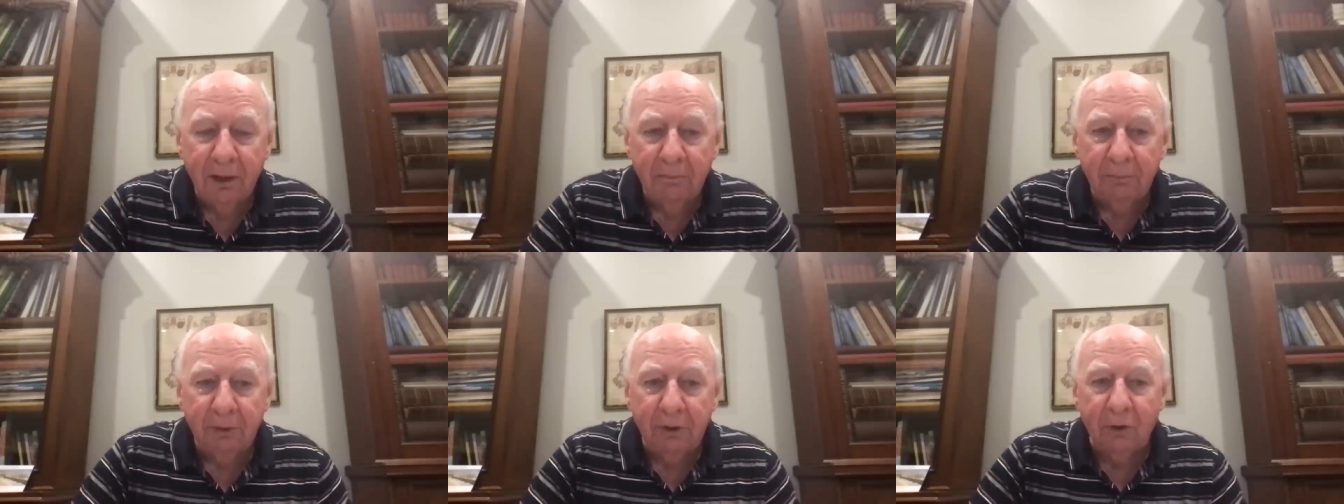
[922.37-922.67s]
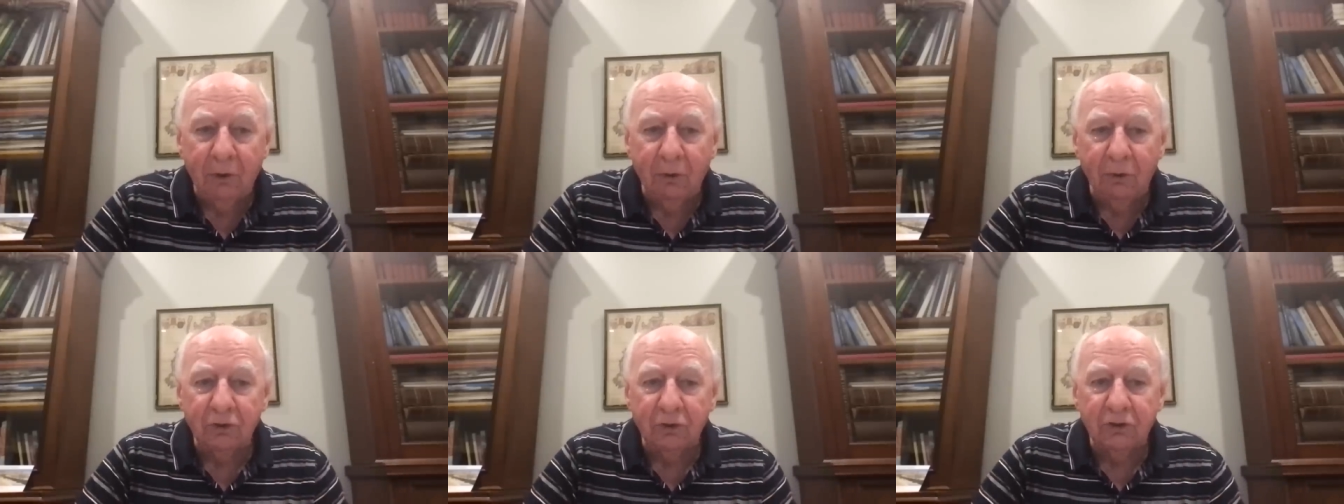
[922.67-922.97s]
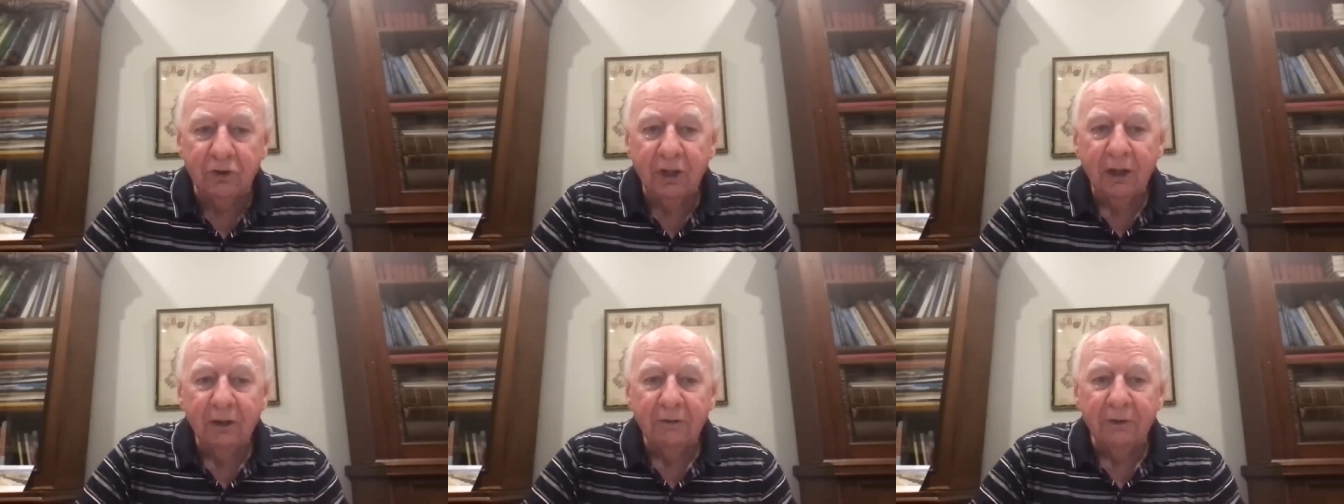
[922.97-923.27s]

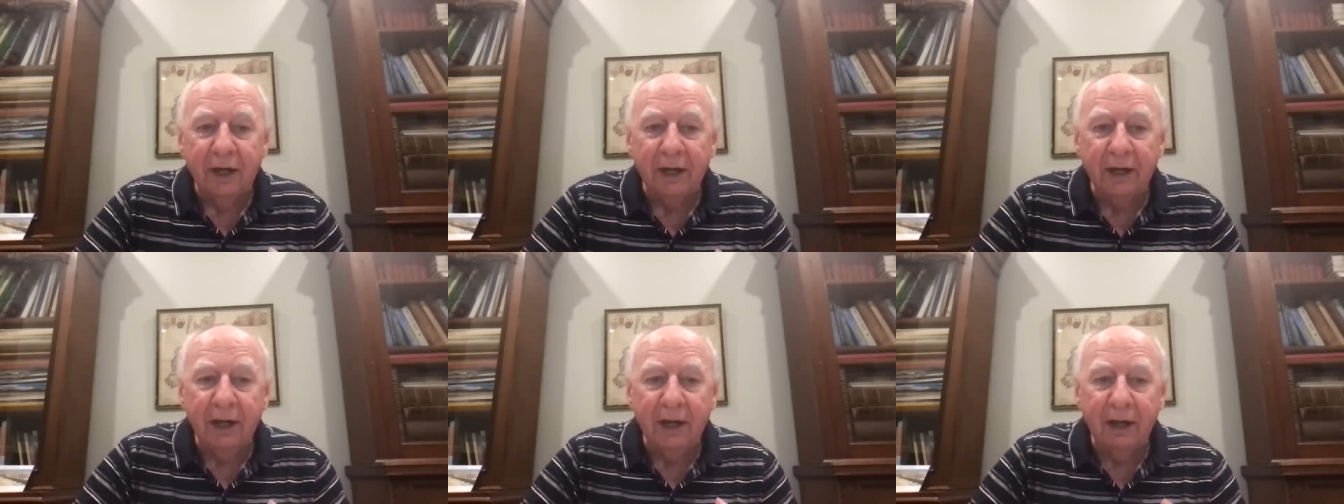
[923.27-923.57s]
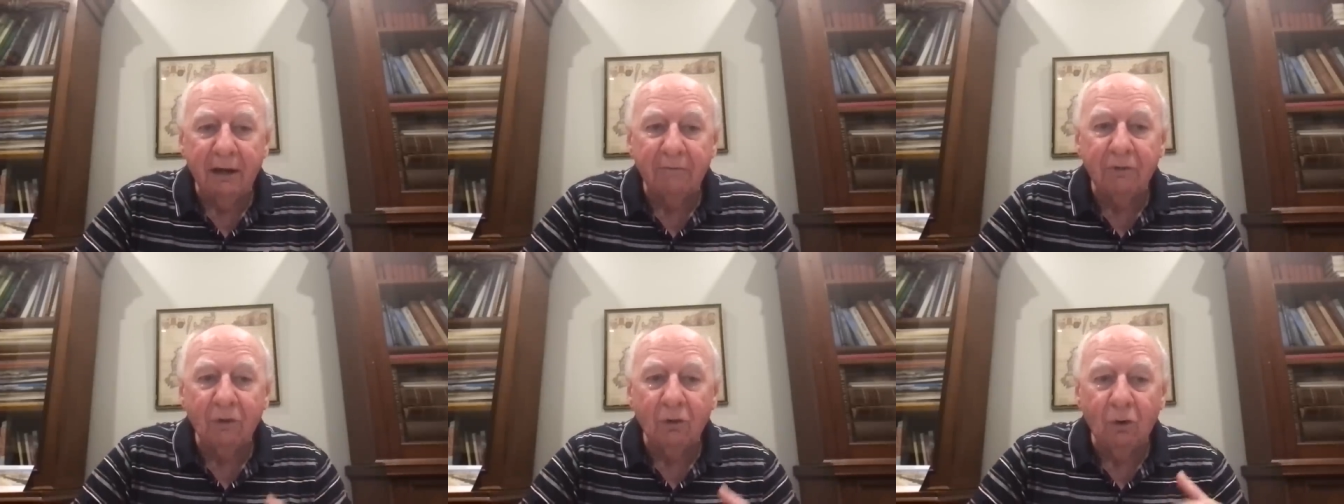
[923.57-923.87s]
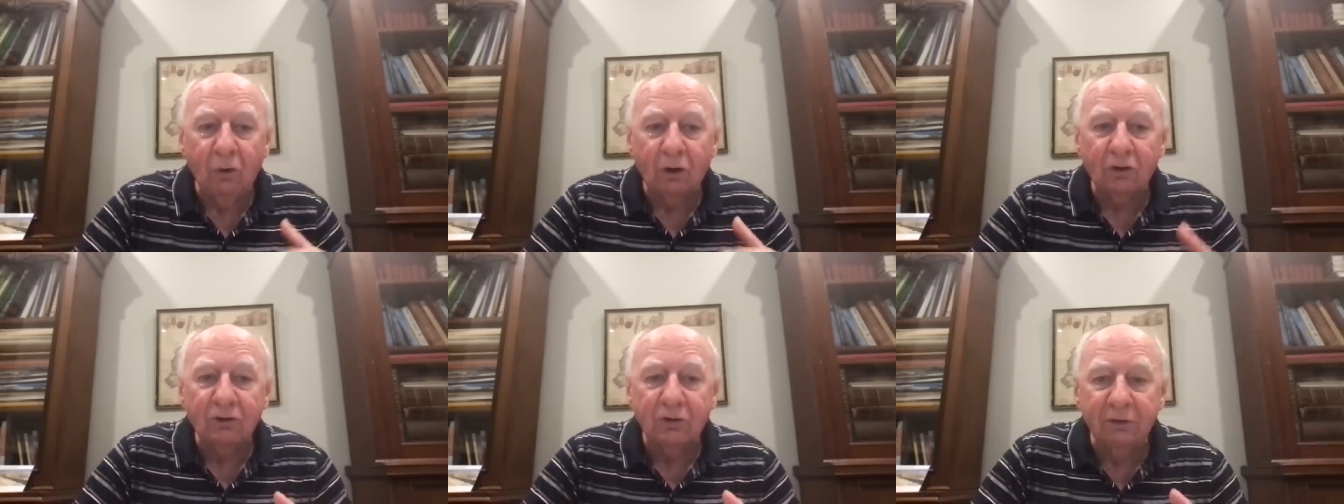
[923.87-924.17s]
because they have
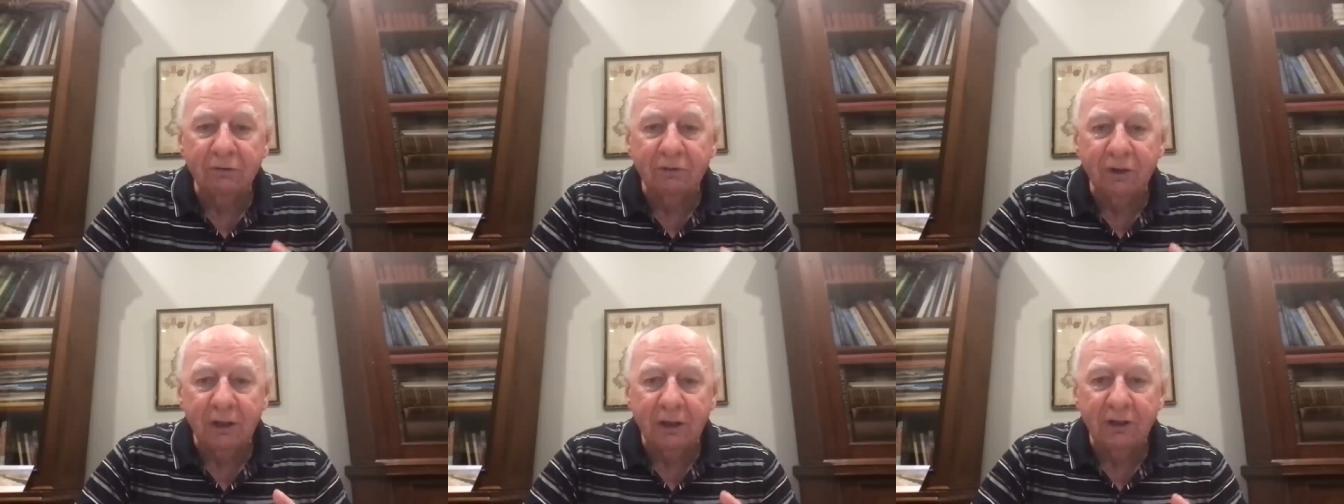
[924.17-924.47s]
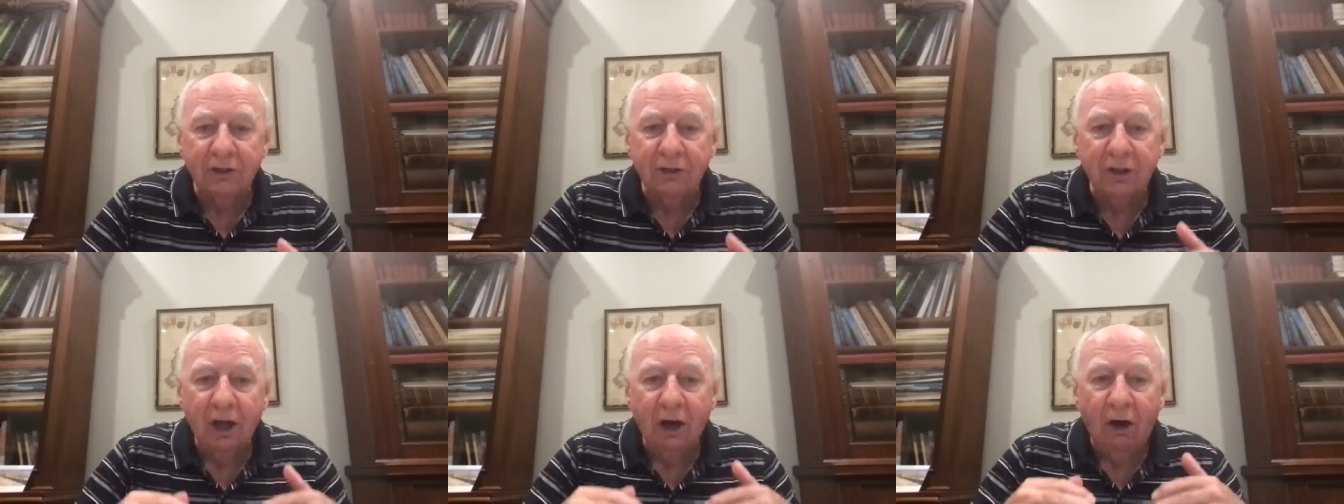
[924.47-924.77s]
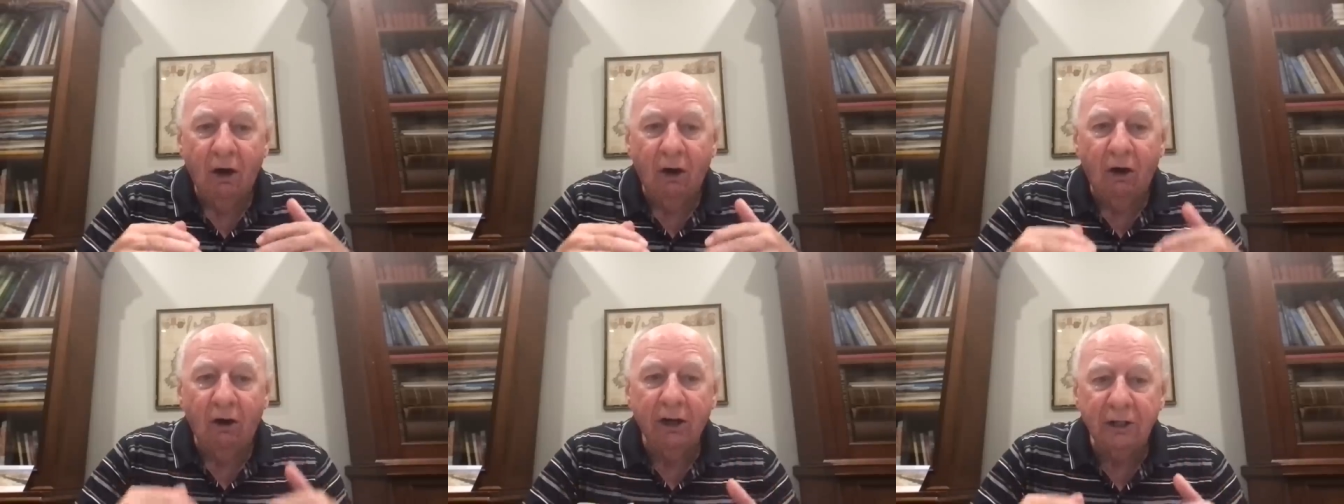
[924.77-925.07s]
lots of these
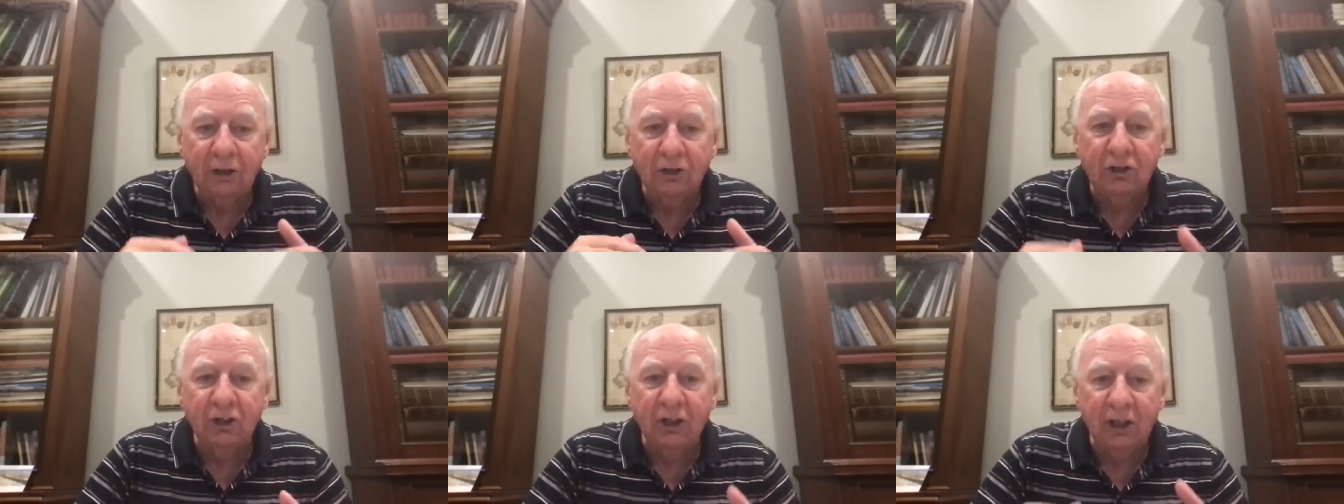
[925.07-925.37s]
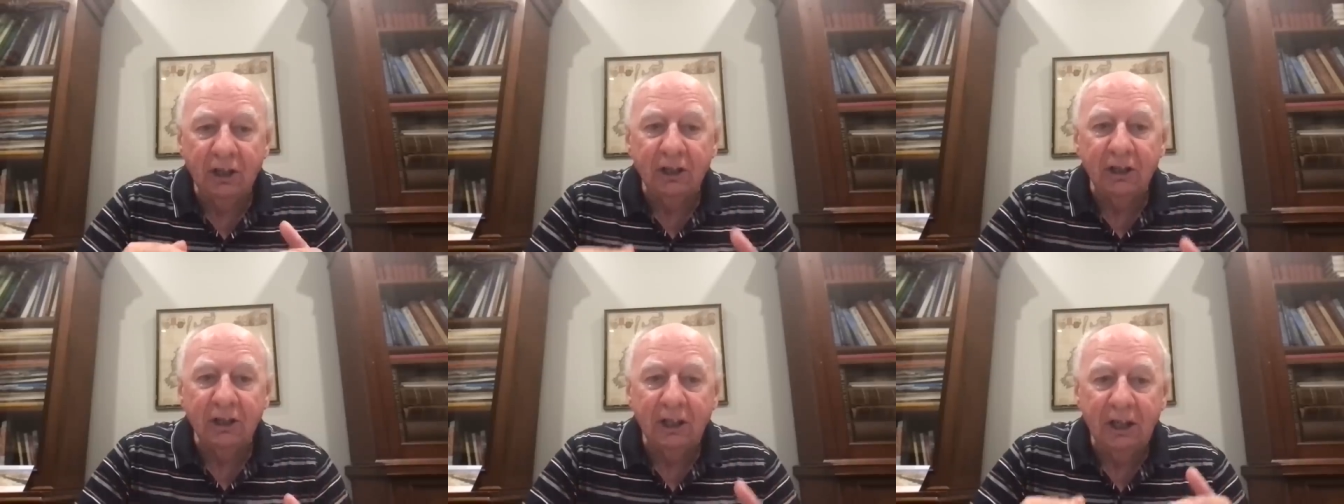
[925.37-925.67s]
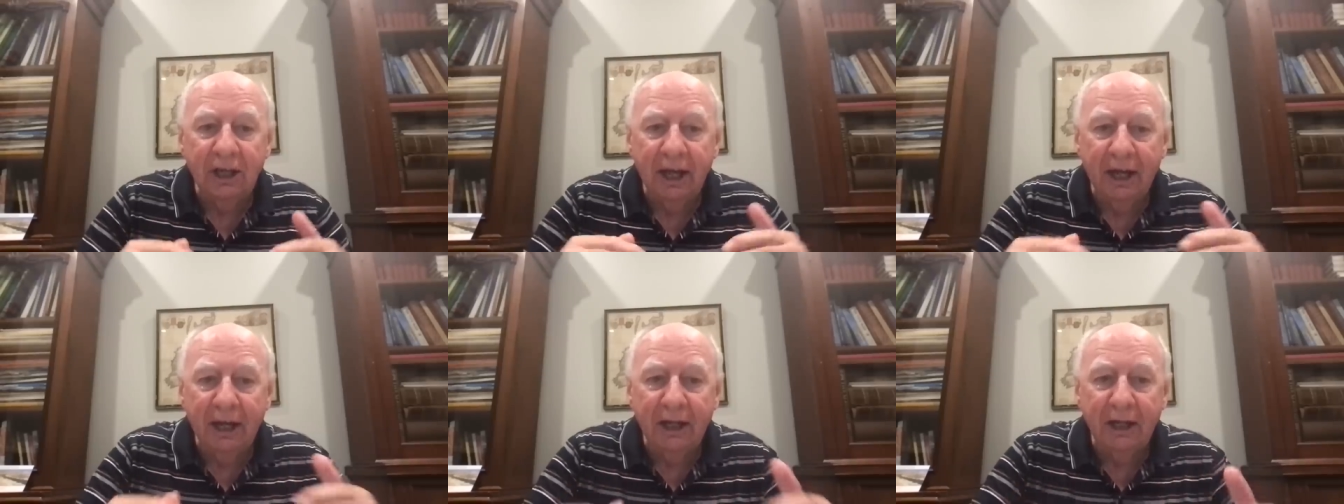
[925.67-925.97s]

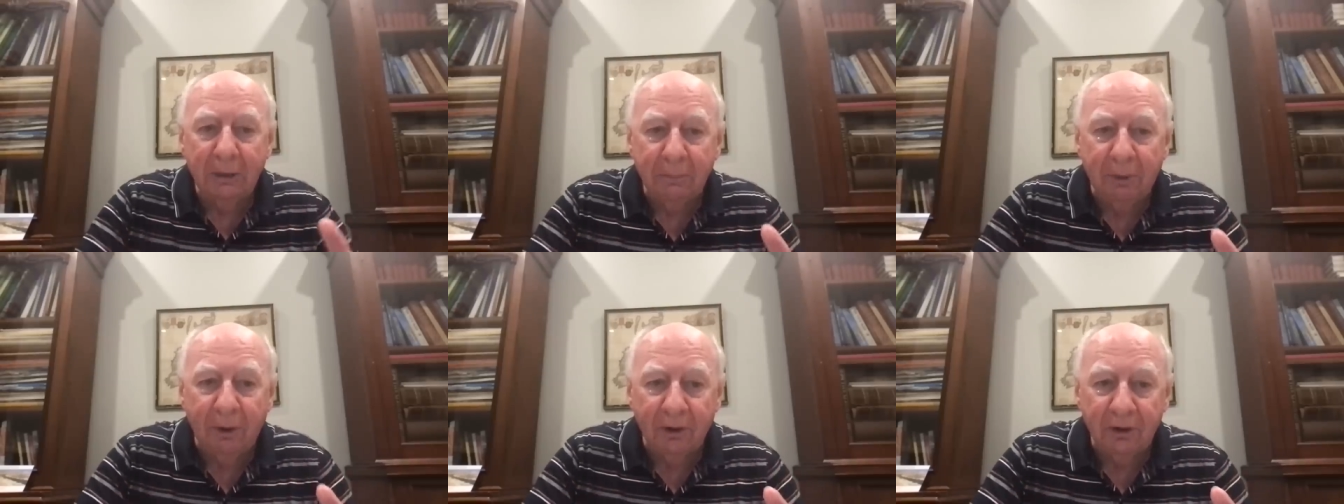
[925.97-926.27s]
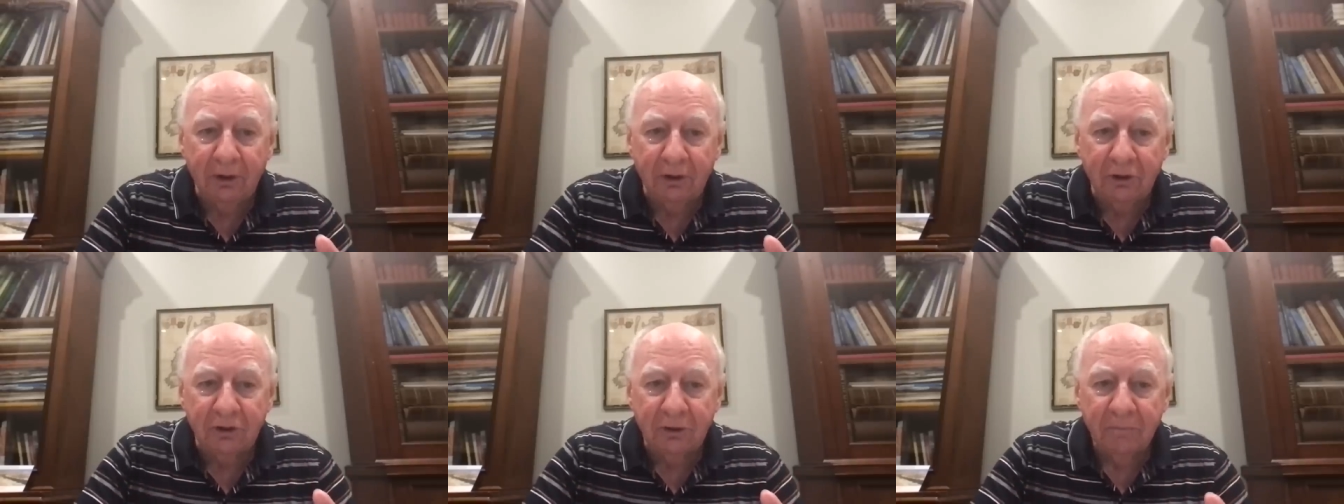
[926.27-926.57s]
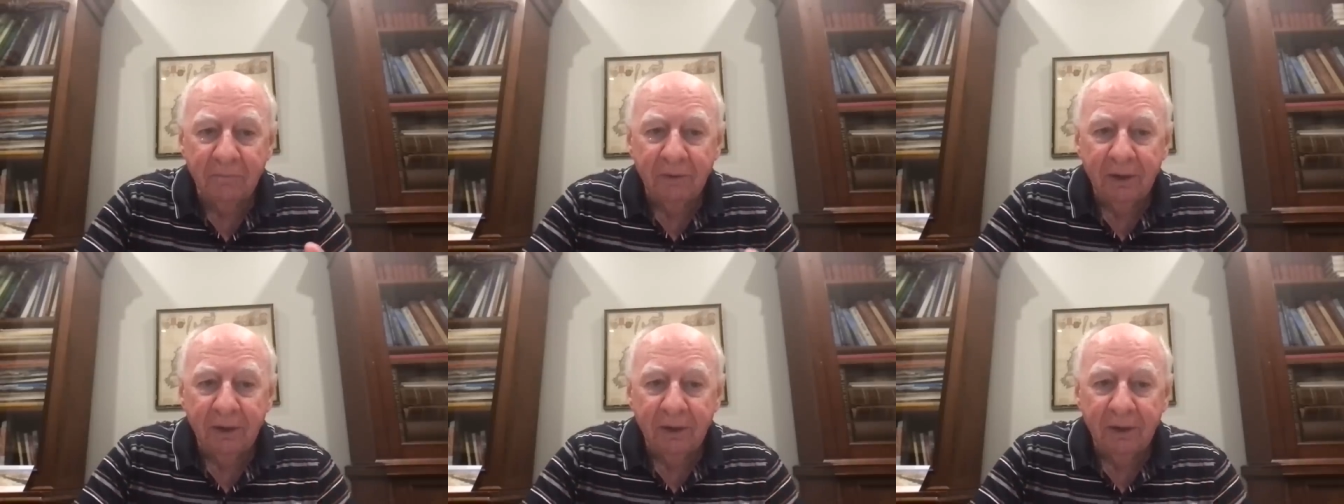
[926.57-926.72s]
IgE antibodies.